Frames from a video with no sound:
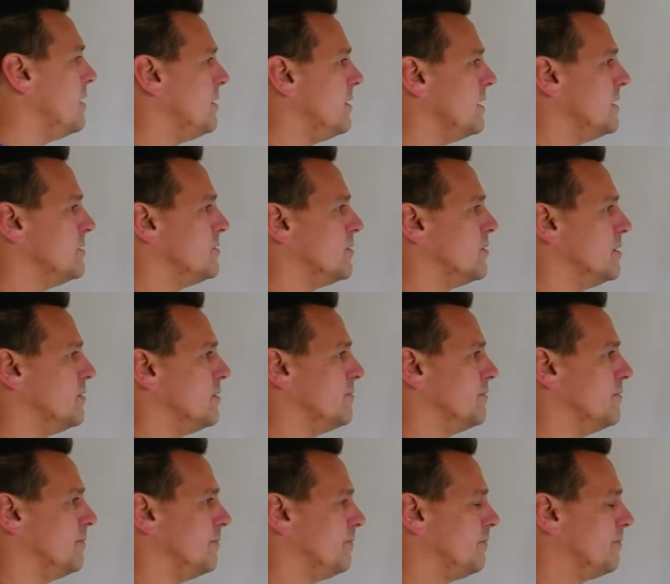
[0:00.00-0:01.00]
they sort of
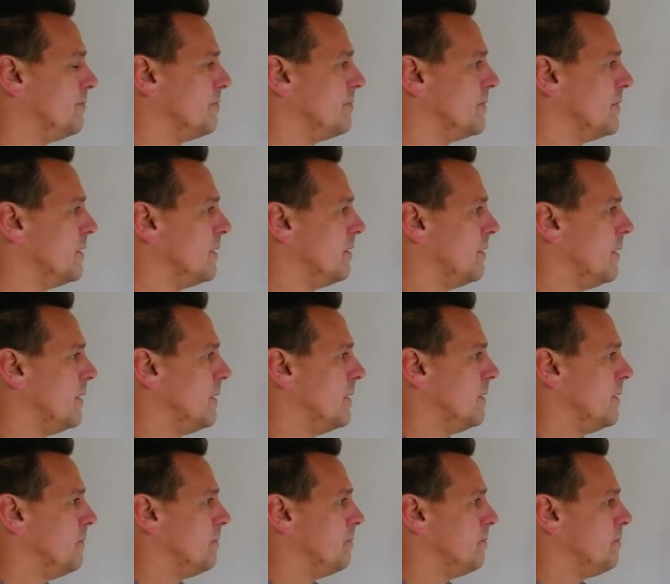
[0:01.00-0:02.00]

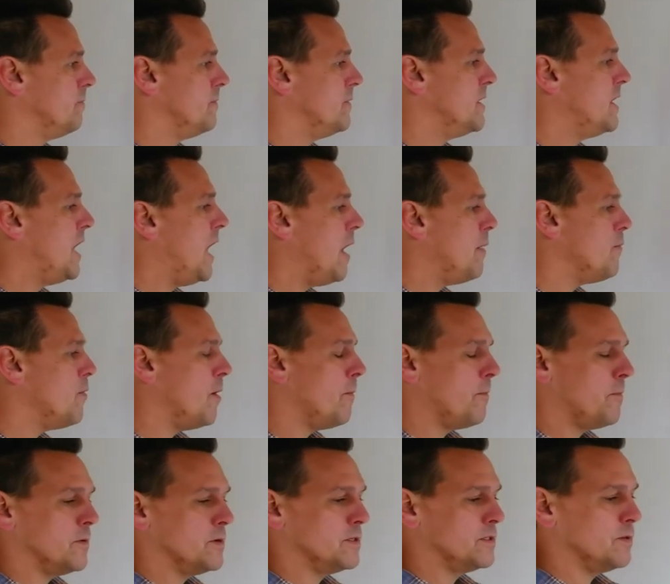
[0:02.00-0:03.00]
came
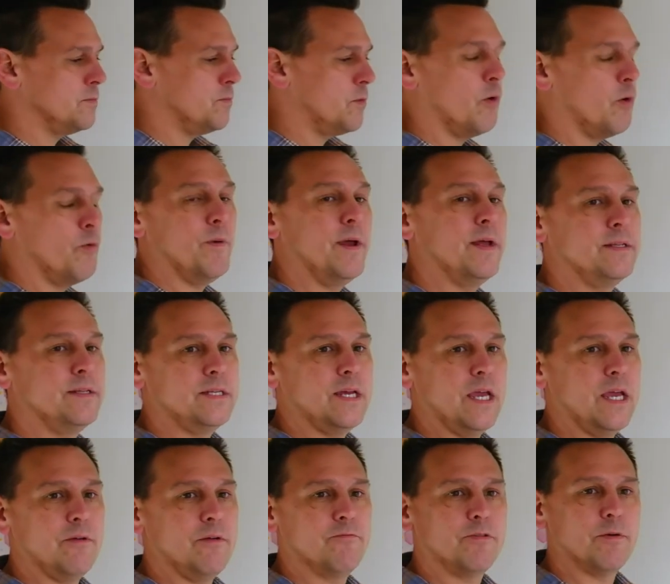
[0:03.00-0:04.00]
up with some more red
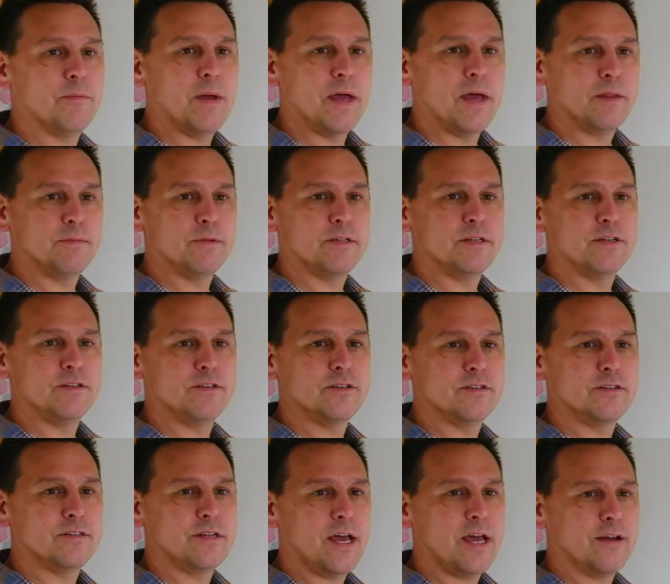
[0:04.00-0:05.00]
tape for
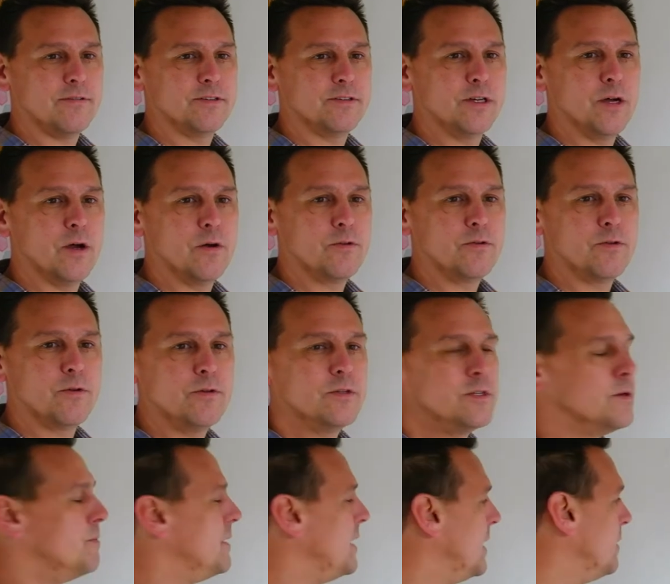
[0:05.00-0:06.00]
mathematicians to have to go through to
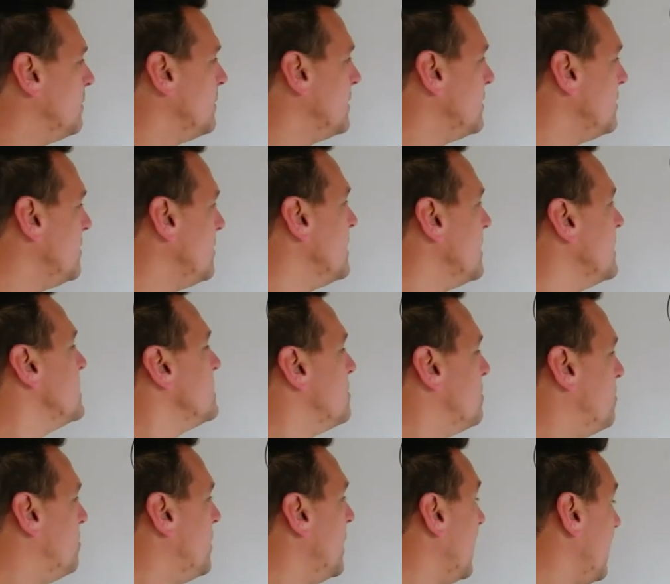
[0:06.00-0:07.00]
be able to do this.
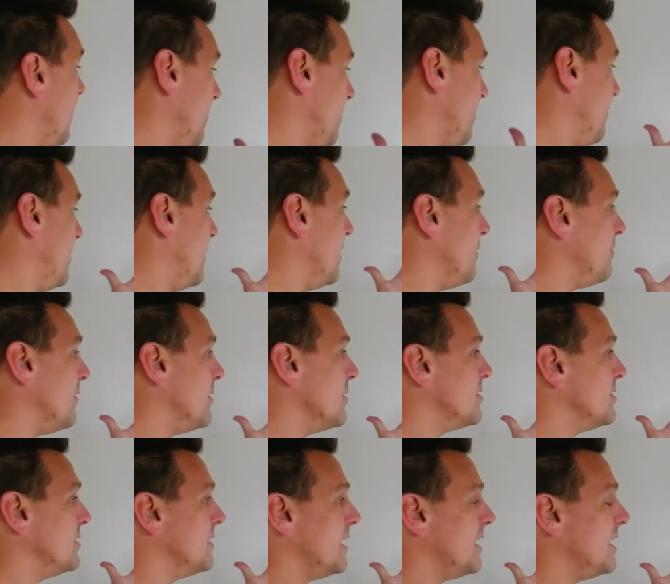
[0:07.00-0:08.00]
But for a
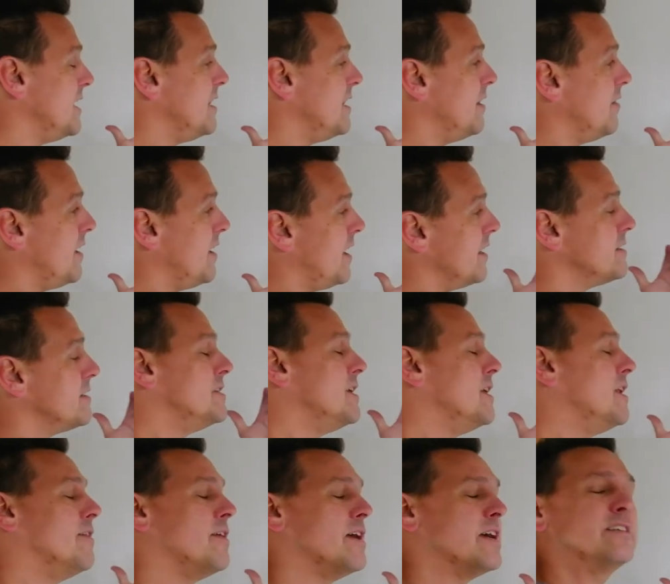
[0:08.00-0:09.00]
function like e to the x, e
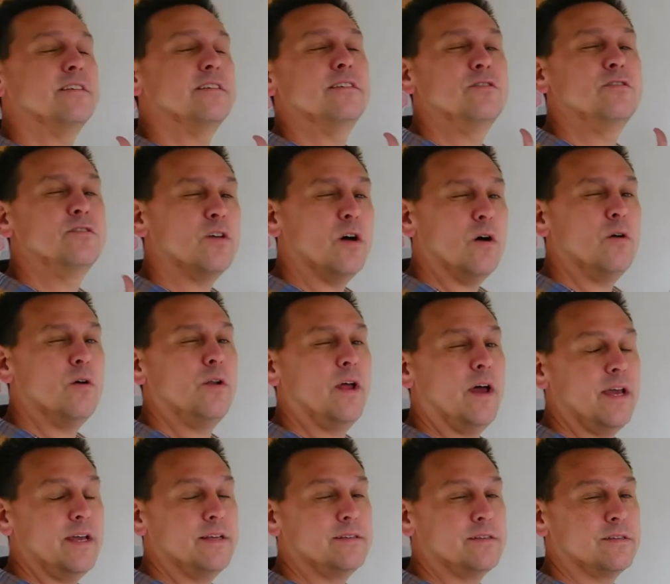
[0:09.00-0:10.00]
to the x is so
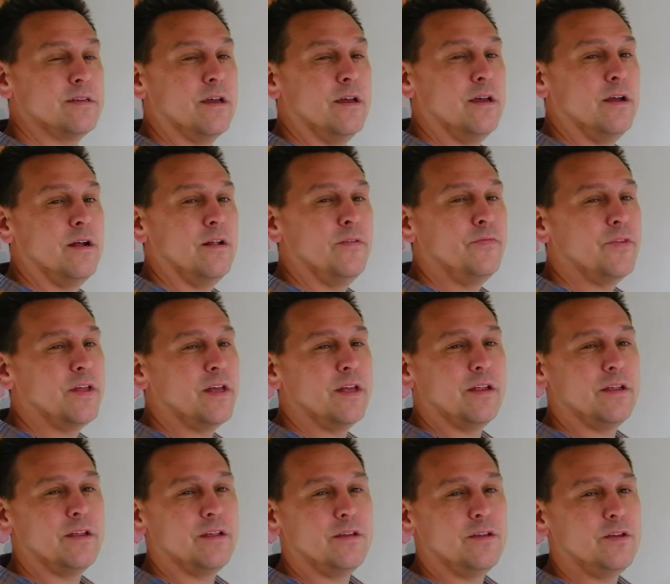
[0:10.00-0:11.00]
nice that
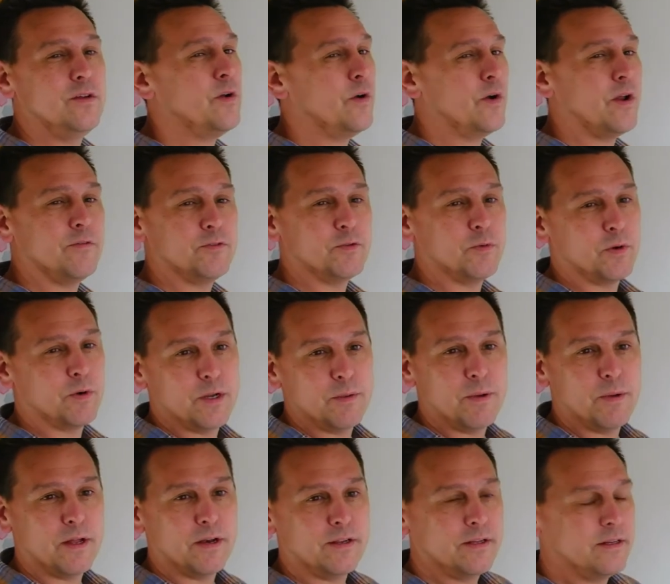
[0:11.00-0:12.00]
you don't have to worry
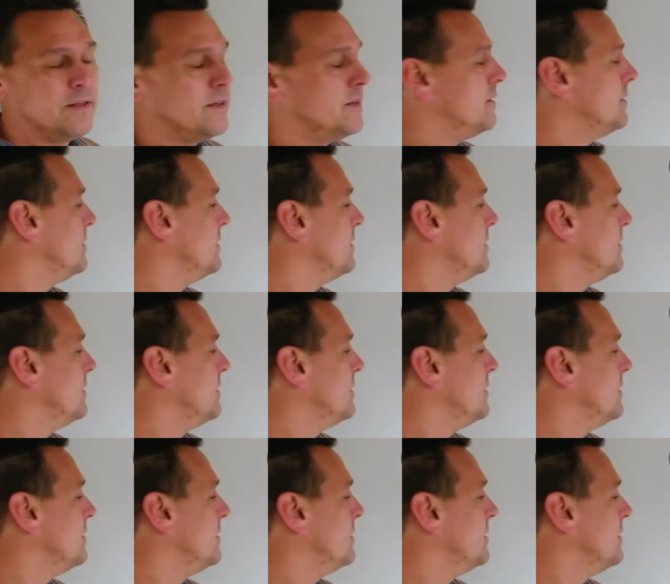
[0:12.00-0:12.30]
about it.